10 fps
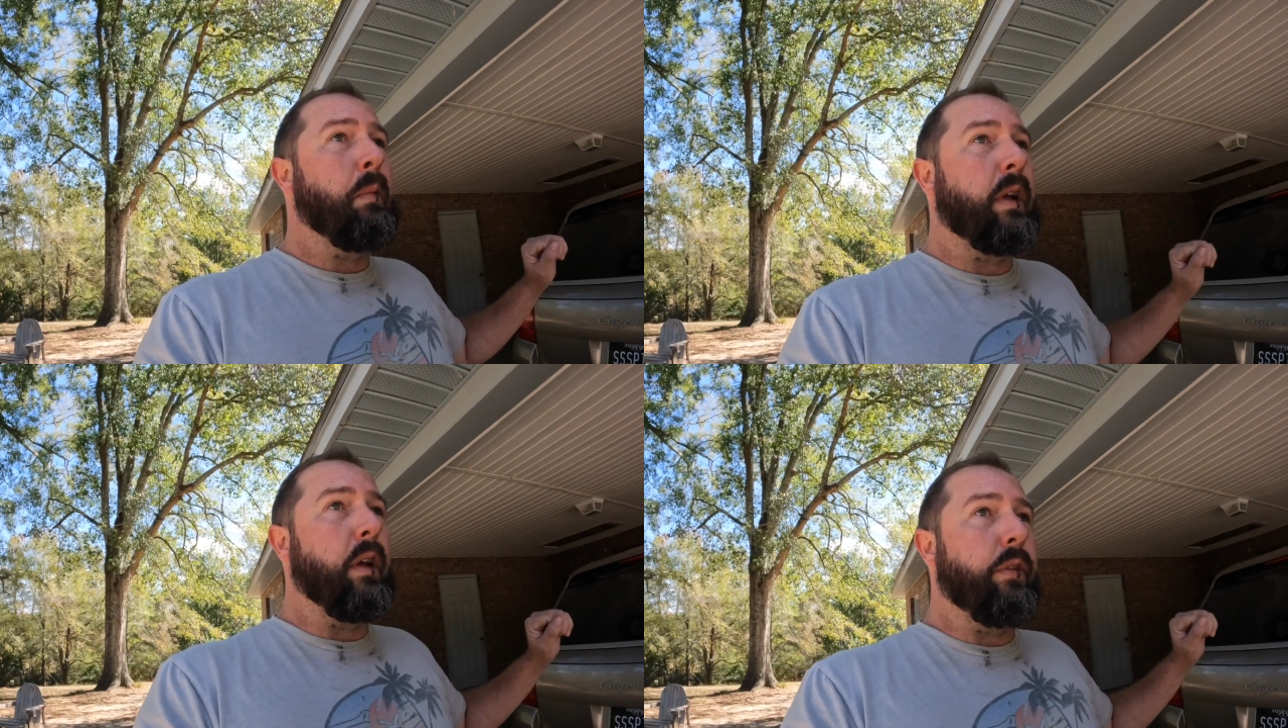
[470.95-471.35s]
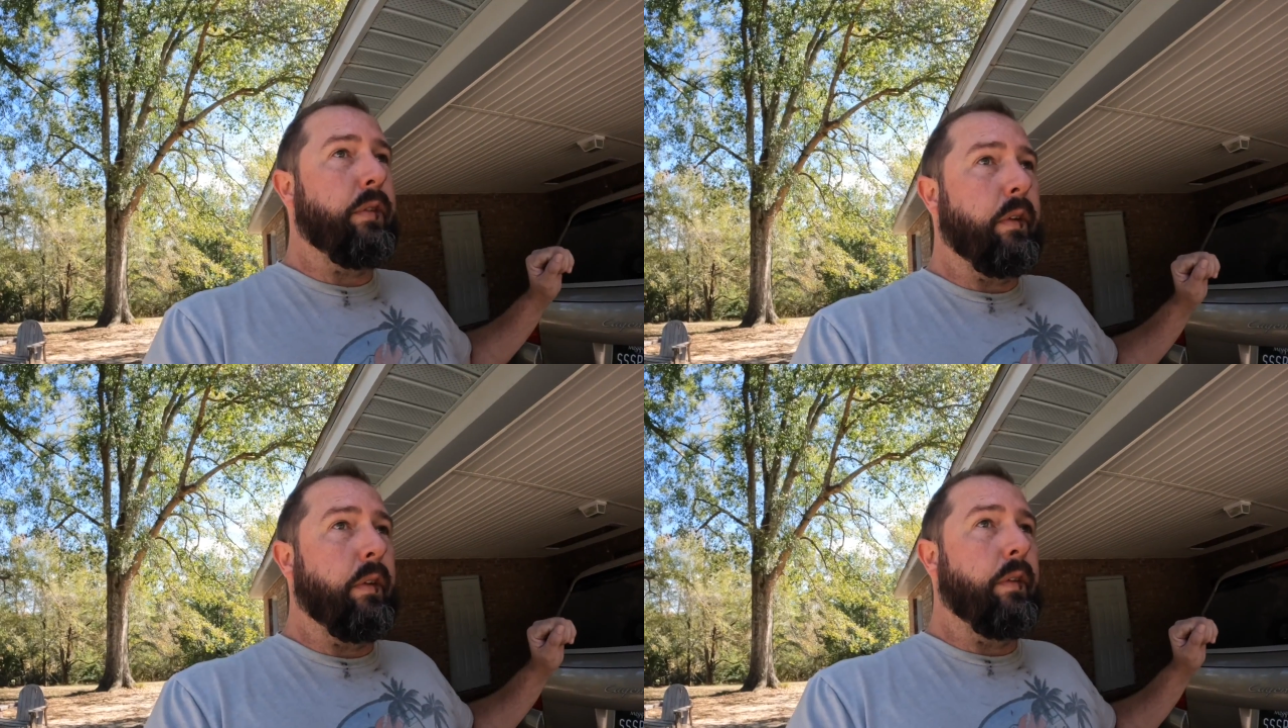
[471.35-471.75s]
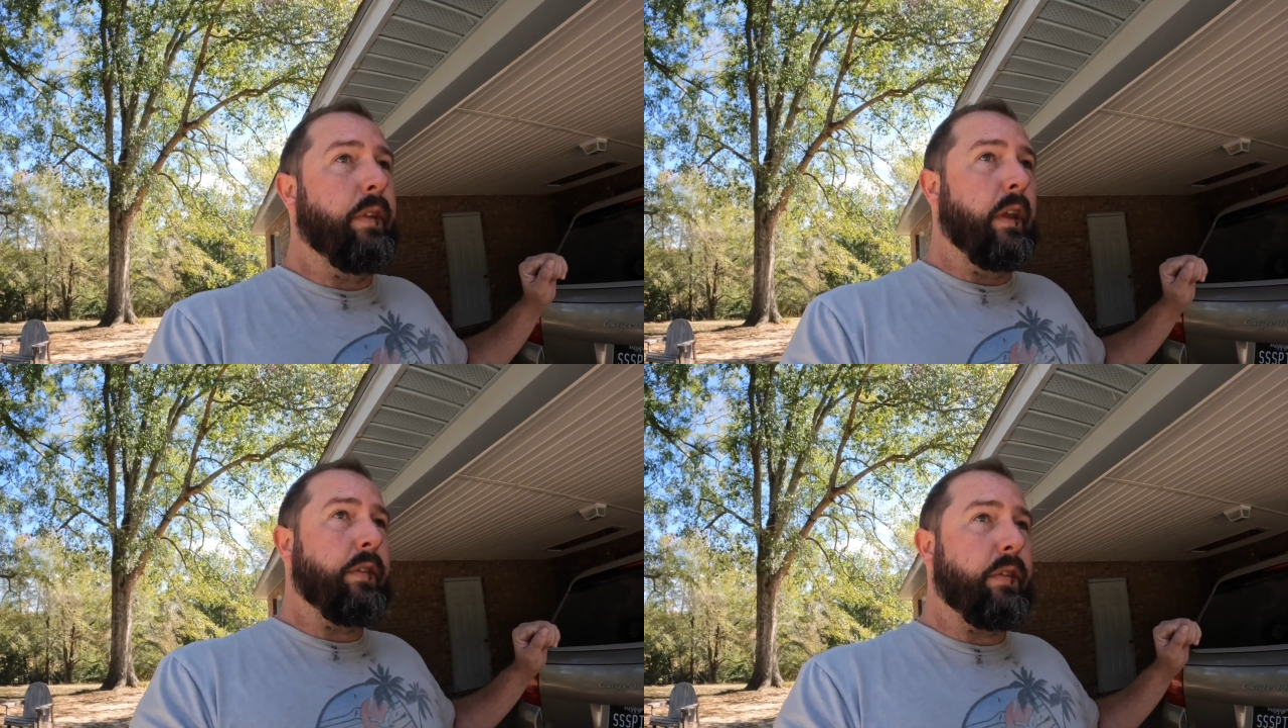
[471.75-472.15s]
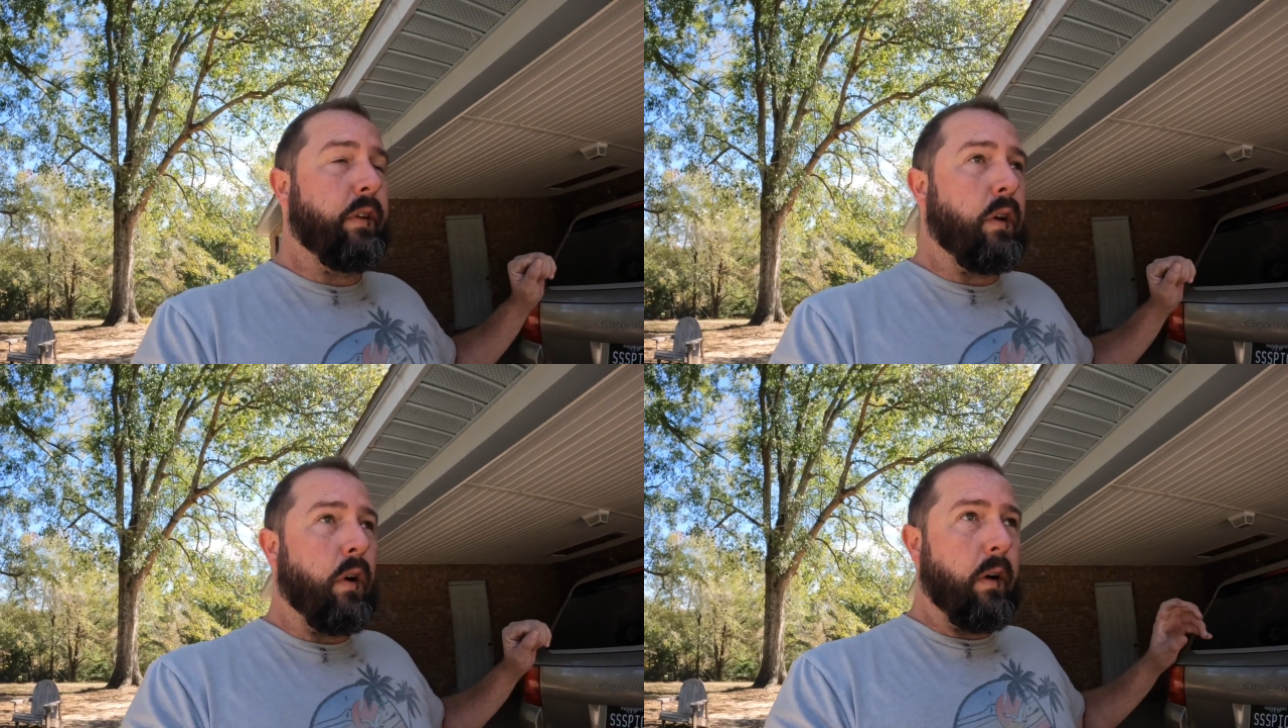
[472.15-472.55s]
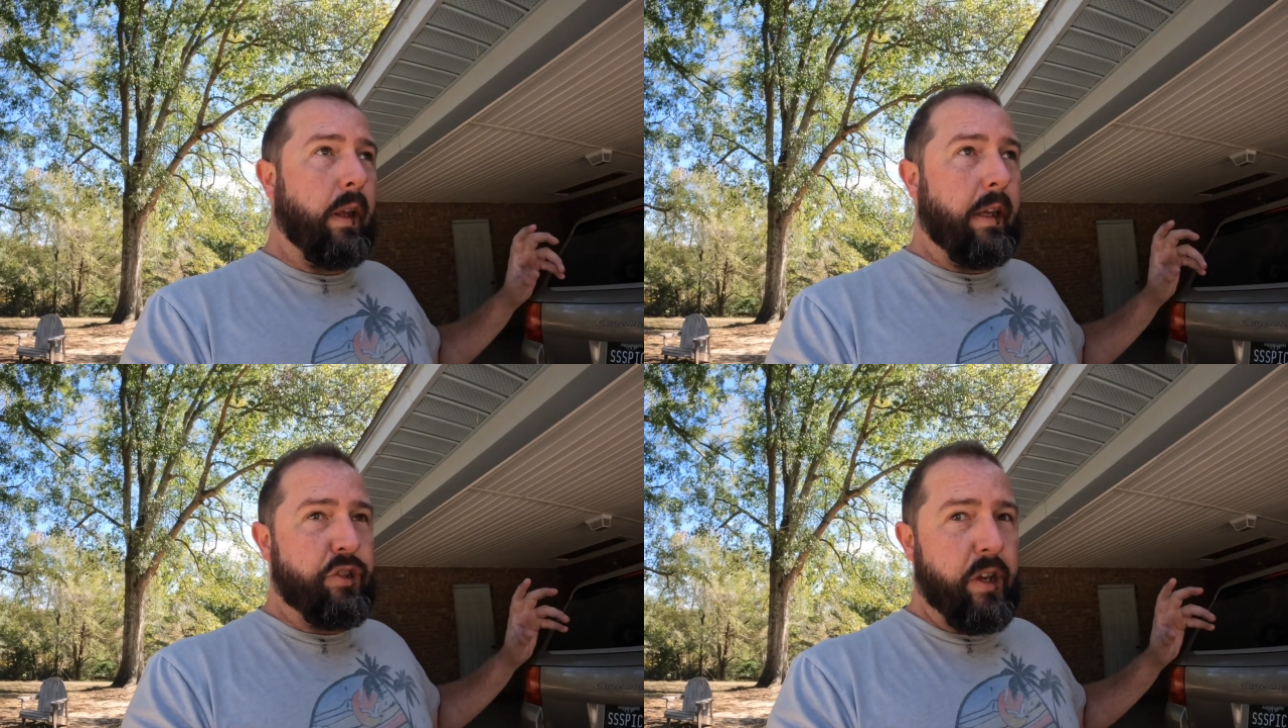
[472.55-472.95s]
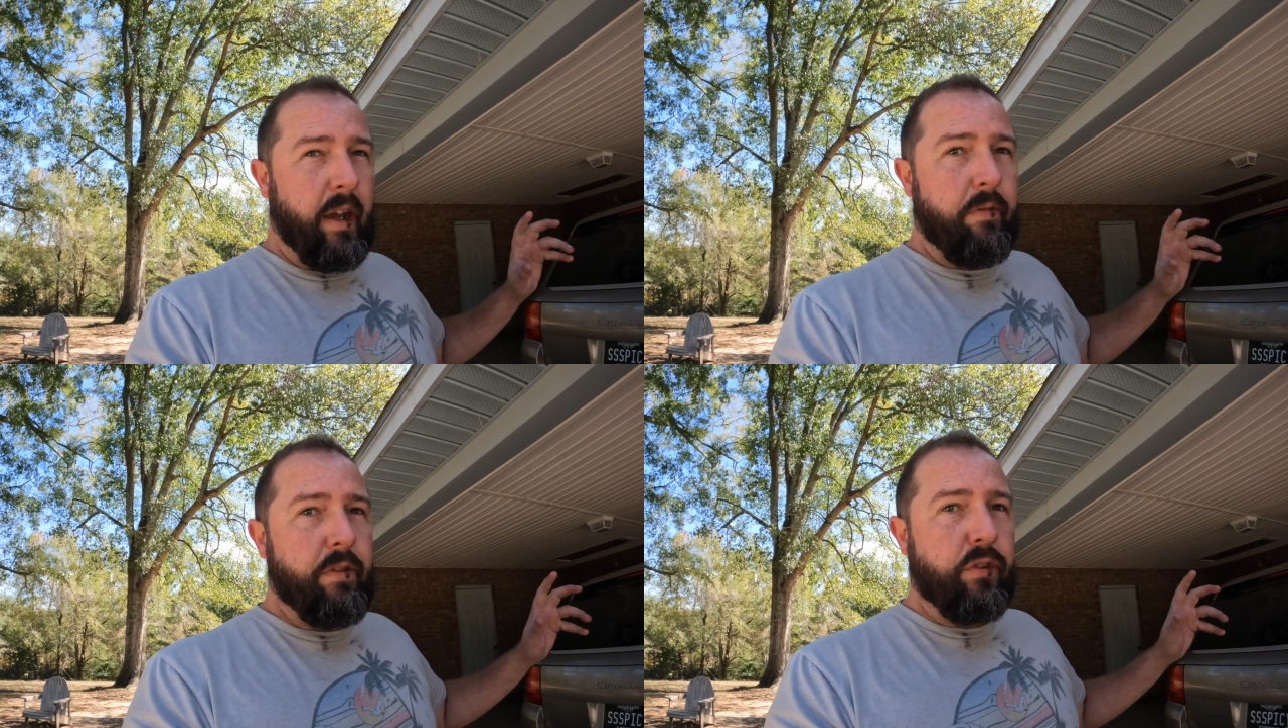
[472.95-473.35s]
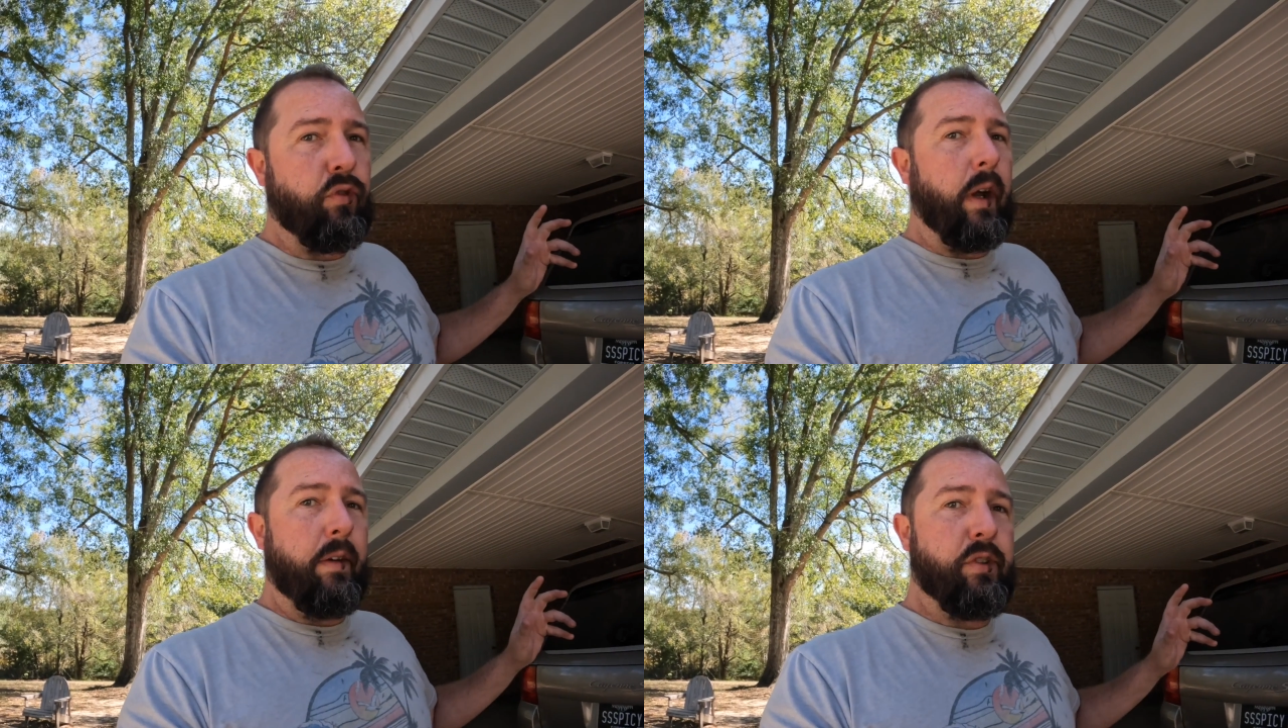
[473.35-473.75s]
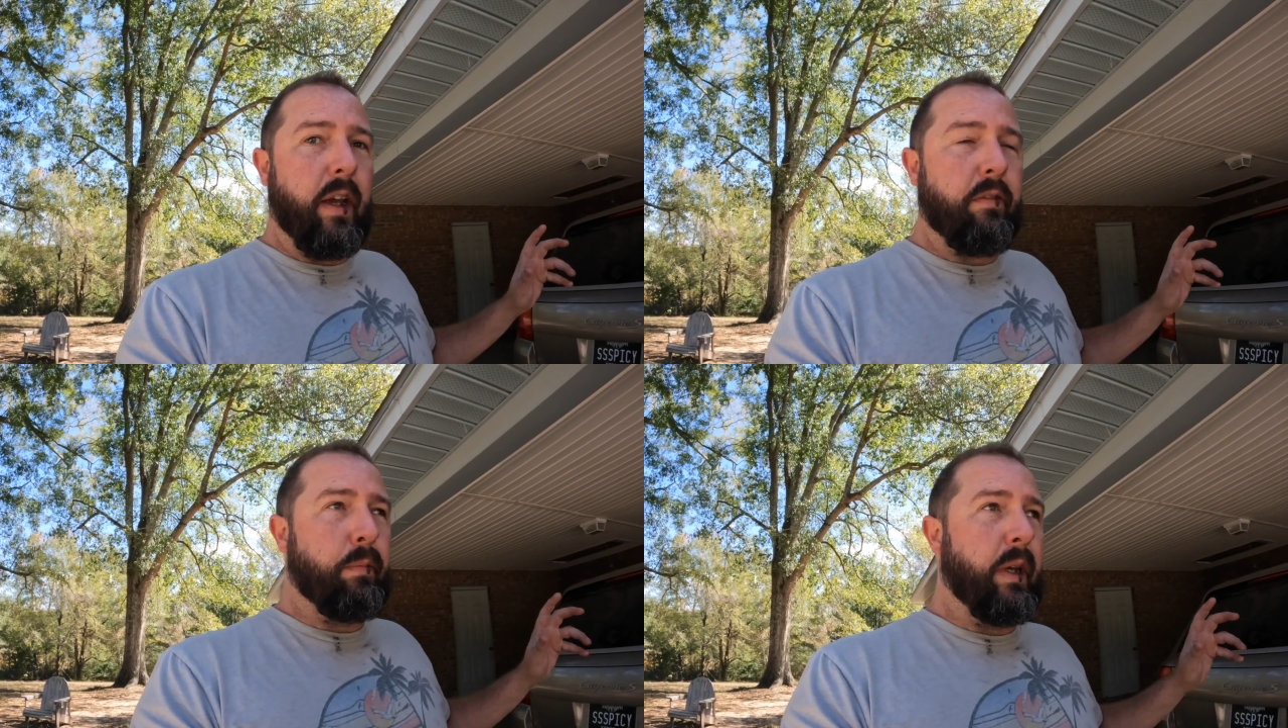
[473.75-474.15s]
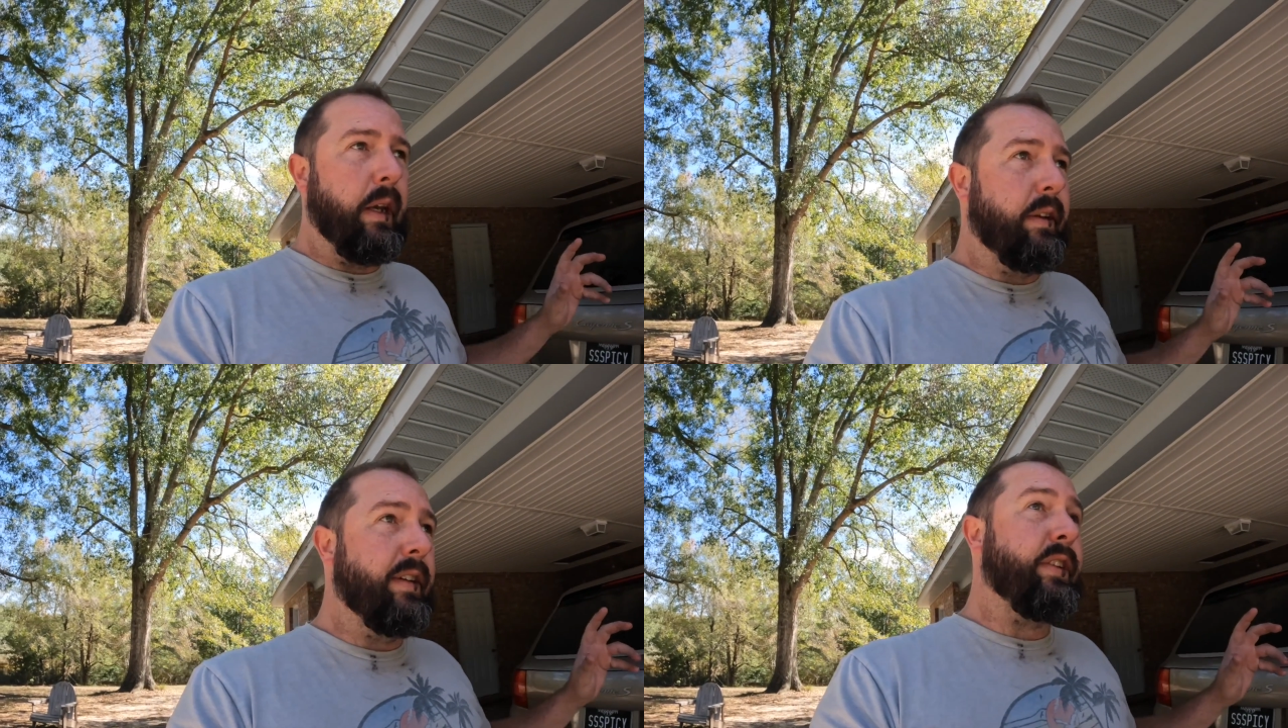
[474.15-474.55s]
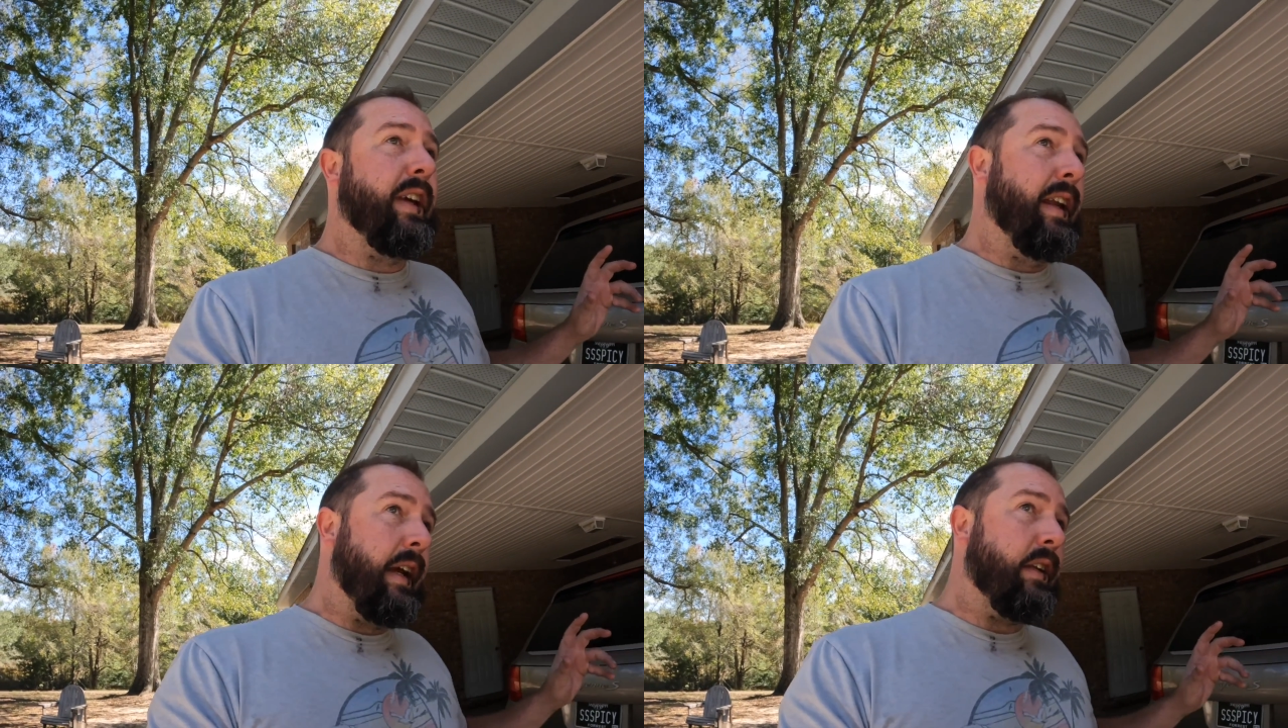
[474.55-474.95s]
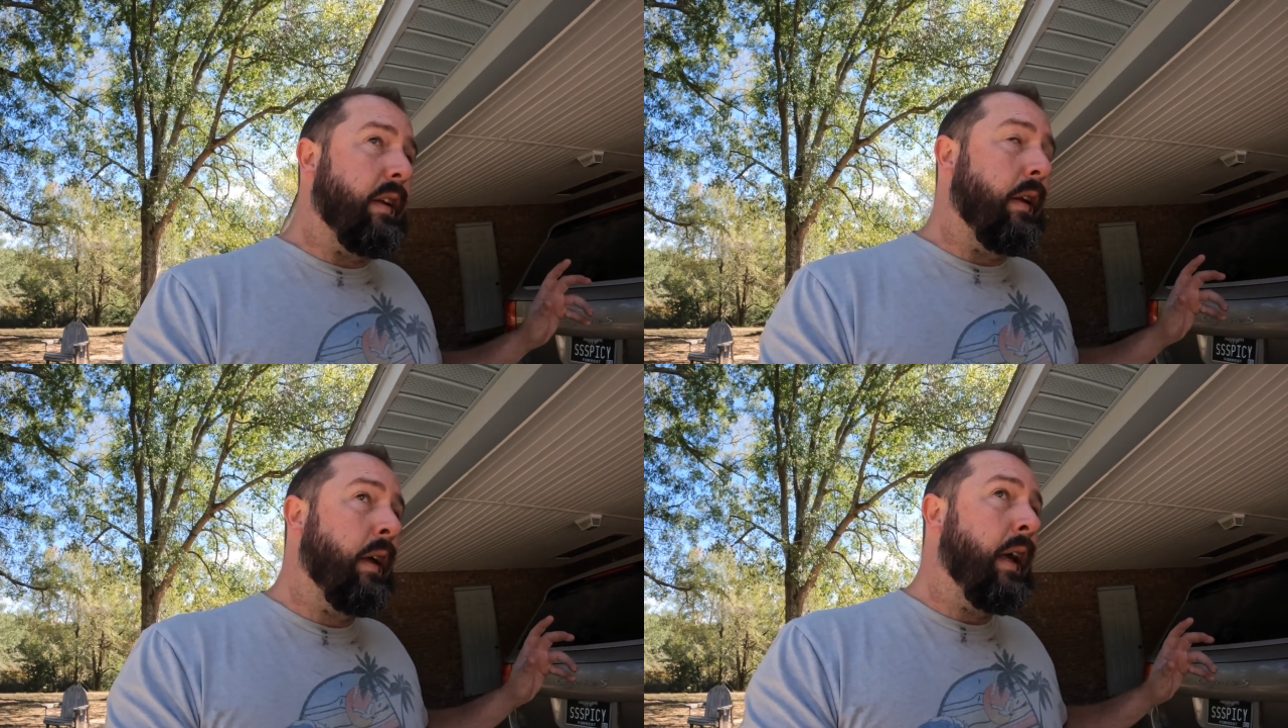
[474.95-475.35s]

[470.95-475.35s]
because this cardan shaft, this drive shaft being disconnected,